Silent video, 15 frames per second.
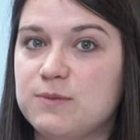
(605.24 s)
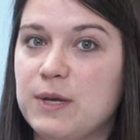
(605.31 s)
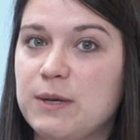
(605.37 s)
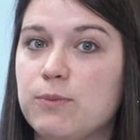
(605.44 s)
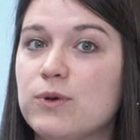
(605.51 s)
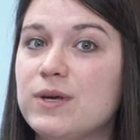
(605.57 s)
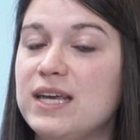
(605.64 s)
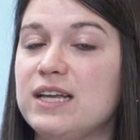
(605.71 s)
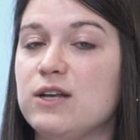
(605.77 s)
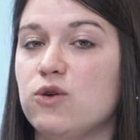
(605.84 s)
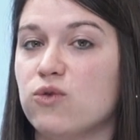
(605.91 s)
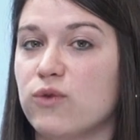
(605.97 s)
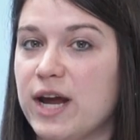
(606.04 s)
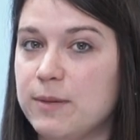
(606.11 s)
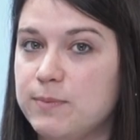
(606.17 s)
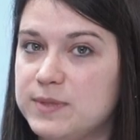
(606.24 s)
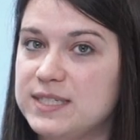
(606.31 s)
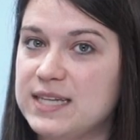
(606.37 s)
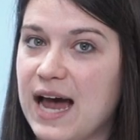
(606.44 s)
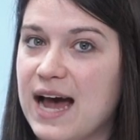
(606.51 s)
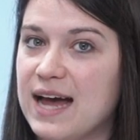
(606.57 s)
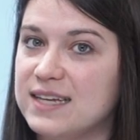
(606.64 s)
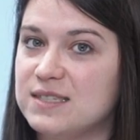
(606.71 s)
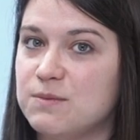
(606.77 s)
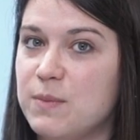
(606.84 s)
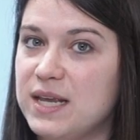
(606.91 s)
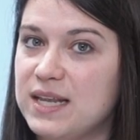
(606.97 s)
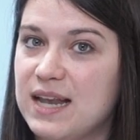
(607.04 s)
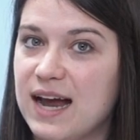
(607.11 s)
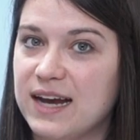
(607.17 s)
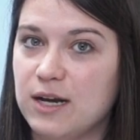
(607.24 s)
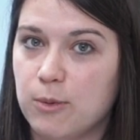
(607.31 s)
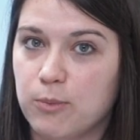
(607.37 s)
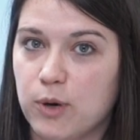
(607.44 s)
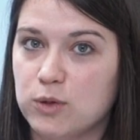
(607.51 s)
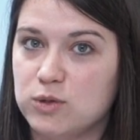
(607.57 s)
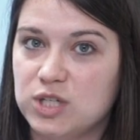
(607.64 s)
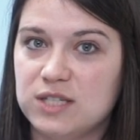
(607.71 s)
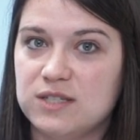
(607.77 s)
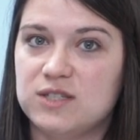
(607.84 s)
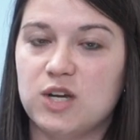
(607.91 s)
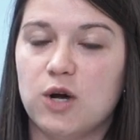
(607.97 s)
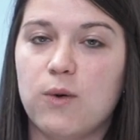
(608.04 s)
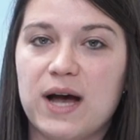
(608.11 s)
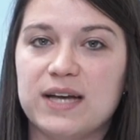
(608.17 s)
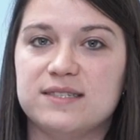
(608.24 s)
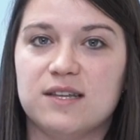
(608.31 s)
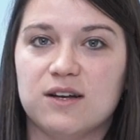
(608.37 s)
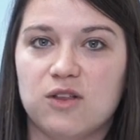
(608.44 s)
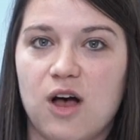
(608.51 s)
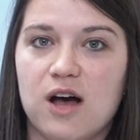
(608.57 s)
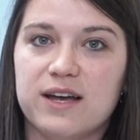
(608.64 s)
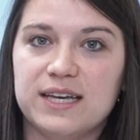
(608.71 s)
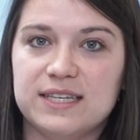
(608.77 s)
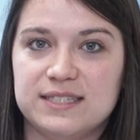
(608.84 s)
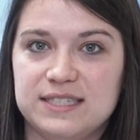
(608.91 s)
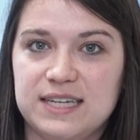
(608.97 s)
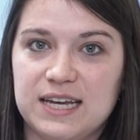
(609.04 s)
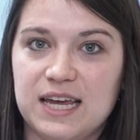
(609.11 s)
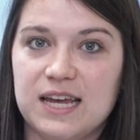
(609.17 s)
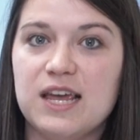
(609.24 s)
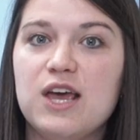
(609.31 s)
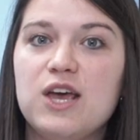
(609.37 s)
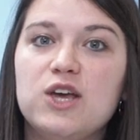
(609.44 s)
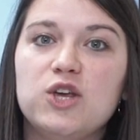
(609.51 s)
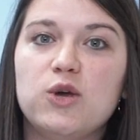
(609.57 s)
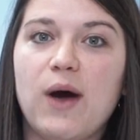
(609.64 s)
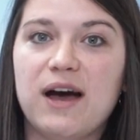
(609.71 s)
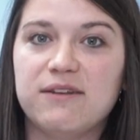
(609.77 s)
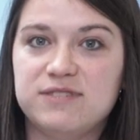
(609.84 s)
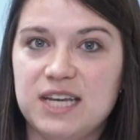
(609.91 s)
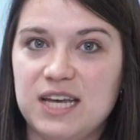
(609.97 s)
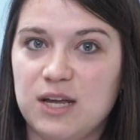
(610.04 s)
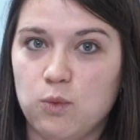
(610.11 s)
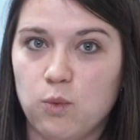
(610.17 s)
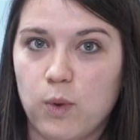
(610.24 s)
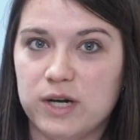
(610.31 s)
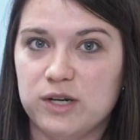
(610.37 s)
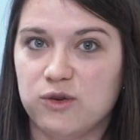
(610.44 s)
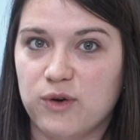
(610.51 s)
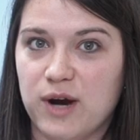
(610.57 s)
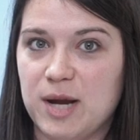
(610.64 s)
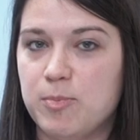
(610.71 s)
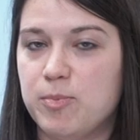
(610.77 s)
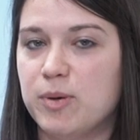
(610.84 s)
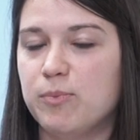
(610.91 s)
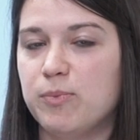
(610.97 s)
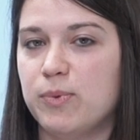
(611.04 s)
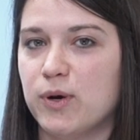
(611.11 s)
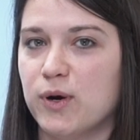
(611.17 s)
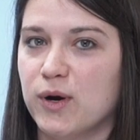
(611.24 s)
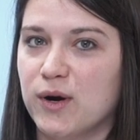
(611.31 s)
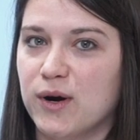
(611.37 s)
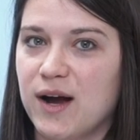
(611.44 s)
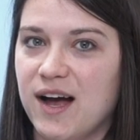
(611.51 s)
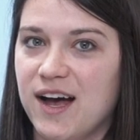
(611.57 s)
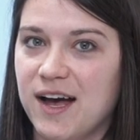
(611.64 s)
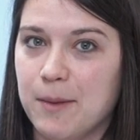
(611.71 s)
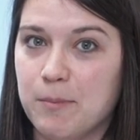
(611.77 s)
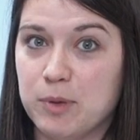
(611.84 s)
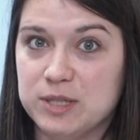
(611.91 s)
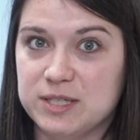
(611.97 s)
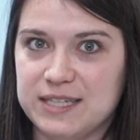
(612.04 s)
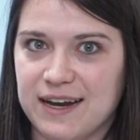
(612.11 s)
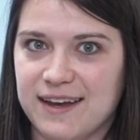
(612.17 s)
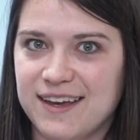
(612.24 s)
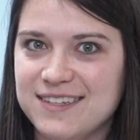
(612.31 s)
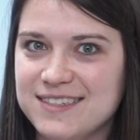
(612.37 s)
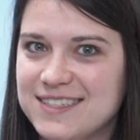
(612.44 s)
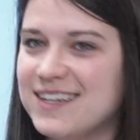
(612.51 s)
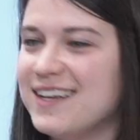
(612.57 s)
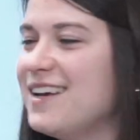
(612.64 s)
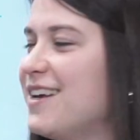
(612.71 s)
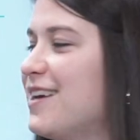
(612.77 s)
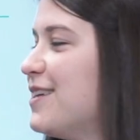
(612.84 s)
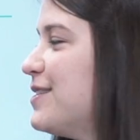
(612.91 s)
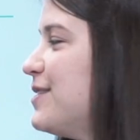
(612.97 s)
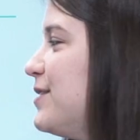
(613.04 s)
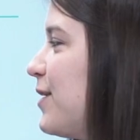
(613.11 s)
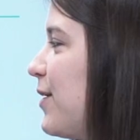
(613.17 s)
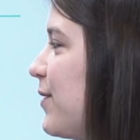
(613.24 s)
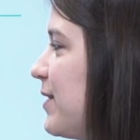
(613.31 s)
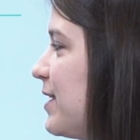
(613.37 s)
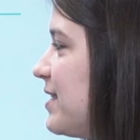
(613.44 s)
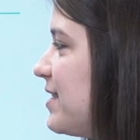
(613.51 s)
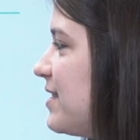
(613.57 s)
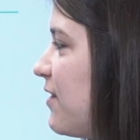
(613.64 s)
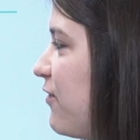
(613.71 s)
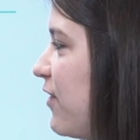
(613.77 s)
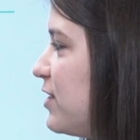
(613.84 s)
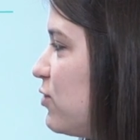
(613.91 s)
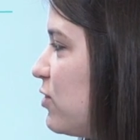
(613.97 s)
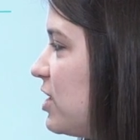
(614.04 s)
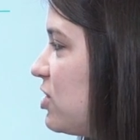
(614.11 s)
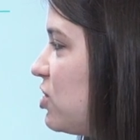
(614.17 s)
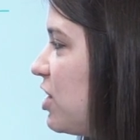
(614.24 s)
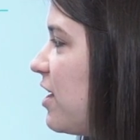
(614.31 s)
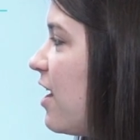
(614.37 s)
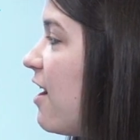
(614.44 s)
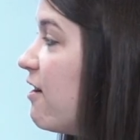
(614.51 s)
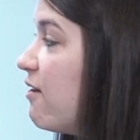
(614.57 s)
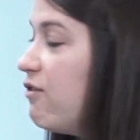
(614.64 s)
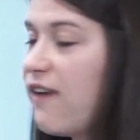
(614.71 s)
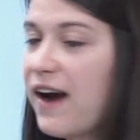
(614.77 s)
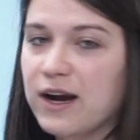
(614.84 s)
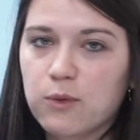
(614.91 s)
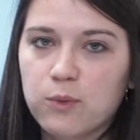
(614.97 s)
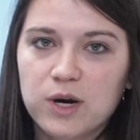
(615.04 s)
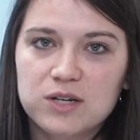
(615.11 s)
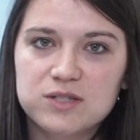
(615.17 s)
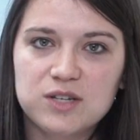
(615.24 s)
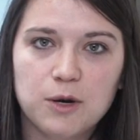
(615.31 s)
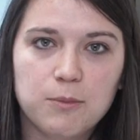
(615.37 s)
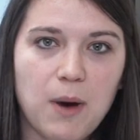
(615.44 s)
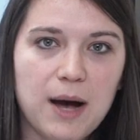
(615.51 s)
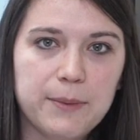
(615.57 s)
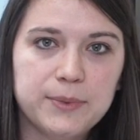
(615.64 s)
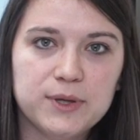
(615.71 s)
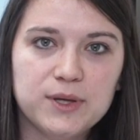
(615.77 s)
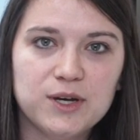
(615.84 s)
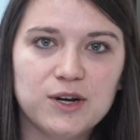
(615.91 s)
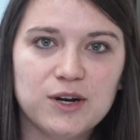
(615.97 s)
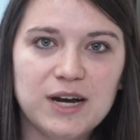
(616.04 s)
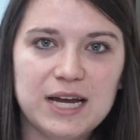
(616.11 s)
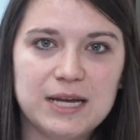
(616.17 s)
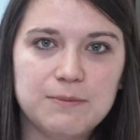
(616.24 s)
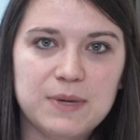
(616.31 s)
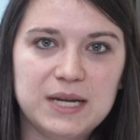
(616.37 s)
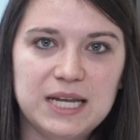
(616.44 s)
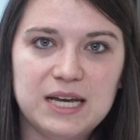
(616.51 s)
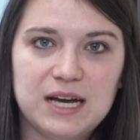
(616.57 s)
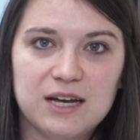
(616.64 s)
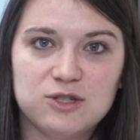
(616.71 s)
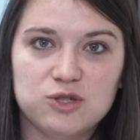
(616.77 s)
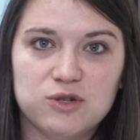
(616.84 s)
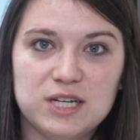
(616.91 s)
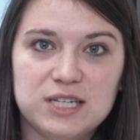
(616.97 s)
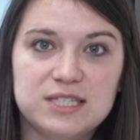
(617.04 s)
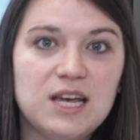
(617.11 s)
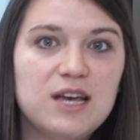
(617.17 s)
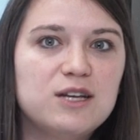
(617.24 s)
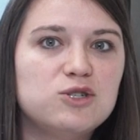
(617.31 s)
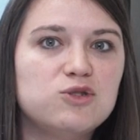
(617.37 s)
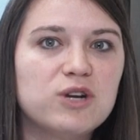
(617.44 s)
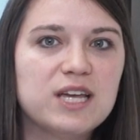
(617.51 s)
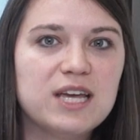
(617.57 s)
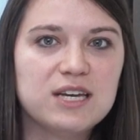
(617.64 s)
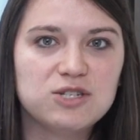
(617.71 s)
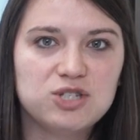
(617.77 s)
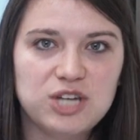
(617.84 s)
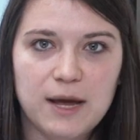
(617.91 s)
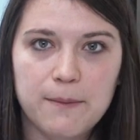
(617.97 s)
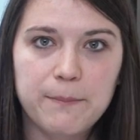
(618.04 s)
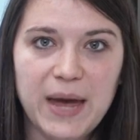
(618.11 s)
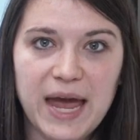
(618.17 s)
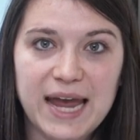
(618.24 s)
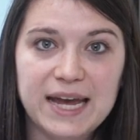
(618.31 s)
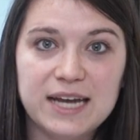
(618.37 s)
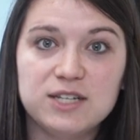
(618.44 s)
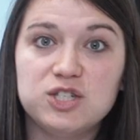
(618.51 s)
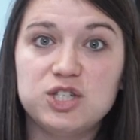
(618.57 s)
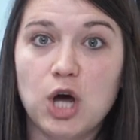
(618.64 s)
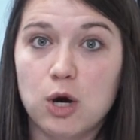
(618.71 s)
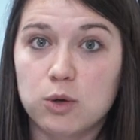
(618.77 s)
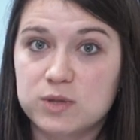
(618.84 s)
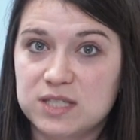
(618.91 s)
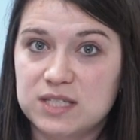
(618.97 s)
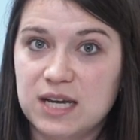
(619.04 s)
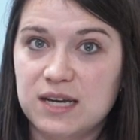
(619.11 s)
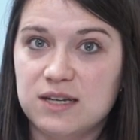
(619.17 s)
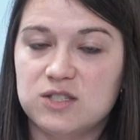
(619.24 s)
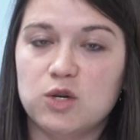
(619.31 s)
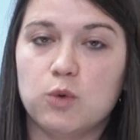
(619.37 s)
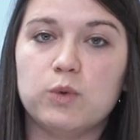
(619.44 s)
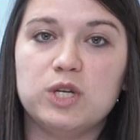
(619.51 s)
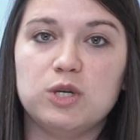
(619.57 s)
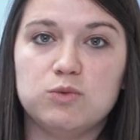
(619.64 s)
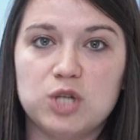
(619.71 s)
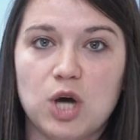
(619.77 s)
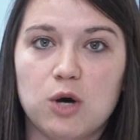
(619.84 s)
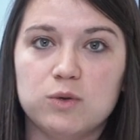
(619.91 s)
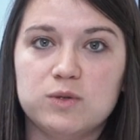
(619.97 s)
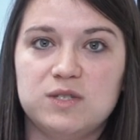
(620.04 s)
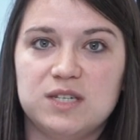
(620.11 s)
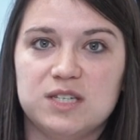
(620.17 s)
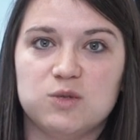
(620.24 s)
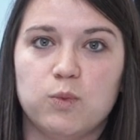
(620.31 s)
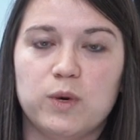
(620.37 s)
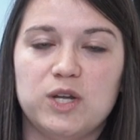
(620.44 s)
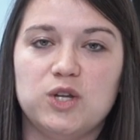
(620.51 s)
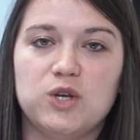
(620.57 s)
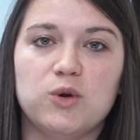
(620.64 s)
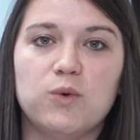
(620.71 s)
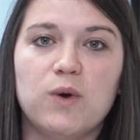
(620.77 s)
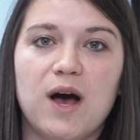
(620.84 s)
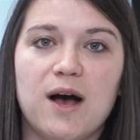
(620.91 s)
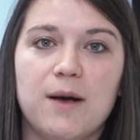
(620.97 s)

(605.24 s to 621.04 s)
people eat grapes as midnight approaches. So as the clock is ticking, you have to eat 1 grape per second. So this is a fun tradition. Fireworks are popular in many countries. Drinking champagne, toasting. So when you toast is when you